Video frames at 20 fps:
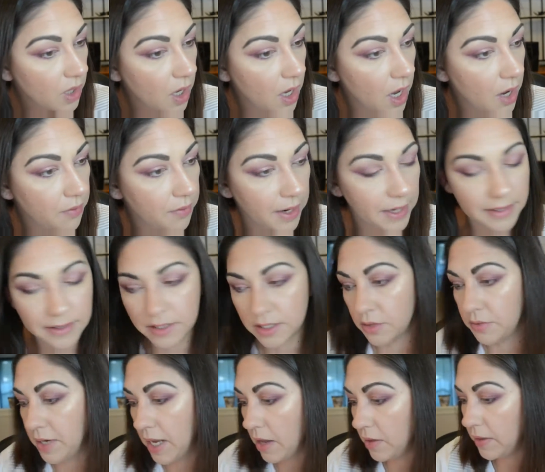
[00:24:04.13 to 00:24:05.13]
Alright,
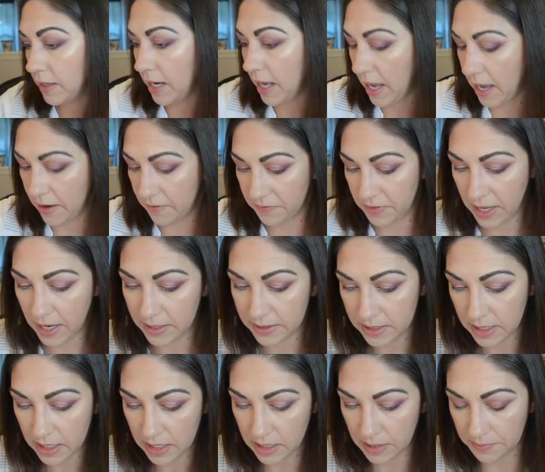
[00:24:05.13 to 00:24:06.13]
so now that I have that
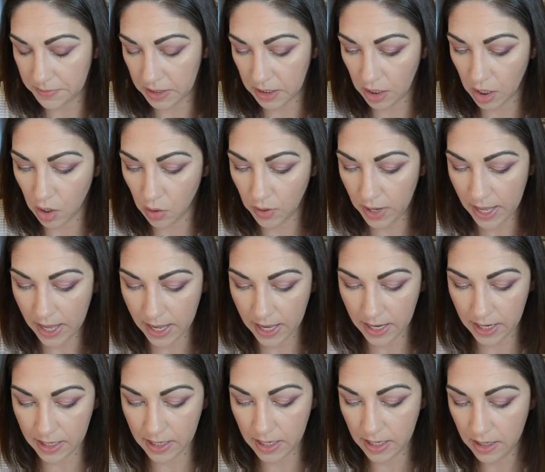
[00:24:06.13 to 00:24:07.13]
done, I'm going to go
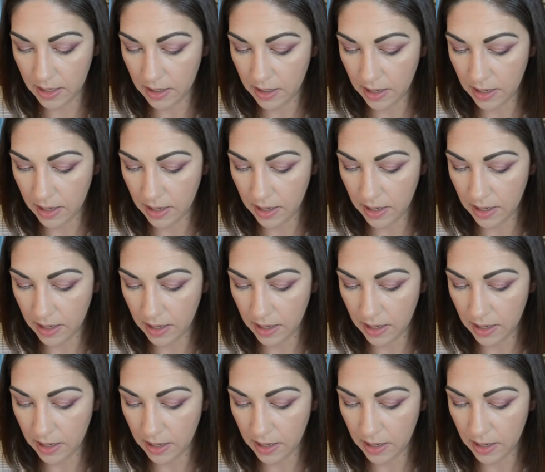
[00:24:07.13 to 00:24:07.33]
ahead,